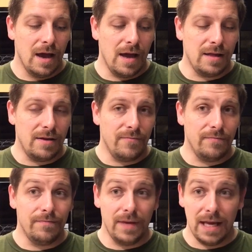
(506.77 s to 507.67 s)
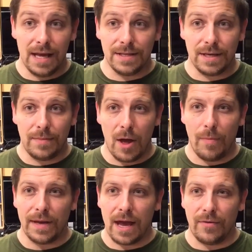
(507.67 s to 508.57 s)
And then he ends up
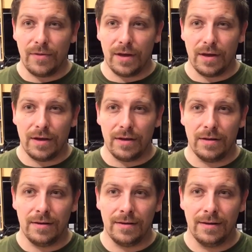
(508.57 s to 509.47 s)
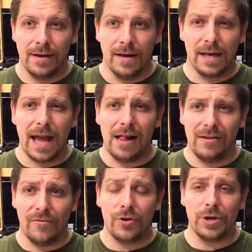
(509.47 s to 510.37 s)
helping out the
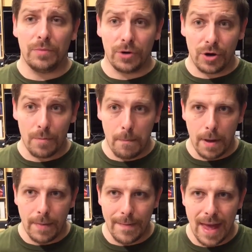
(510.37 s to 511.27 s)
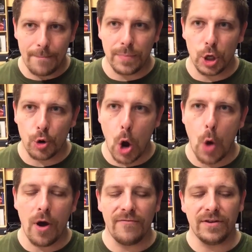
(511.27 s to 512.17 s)
California
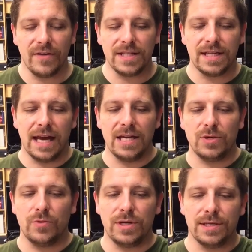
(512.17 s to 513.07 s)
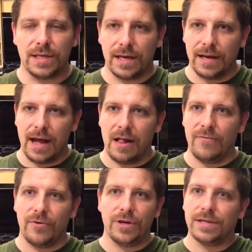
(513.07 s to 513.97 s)
Bureau of Investigation, which is like a
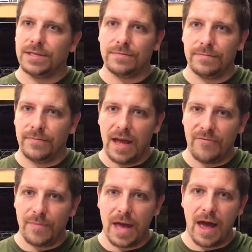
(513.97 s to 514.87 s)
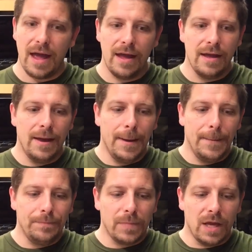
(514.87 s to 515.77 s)
California FBI,
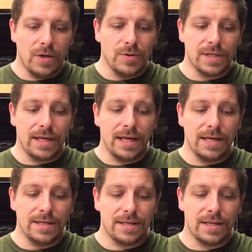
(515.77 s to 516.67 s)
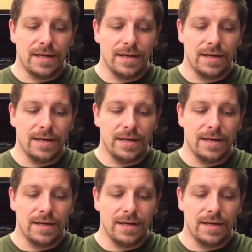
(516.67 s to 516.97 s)
using his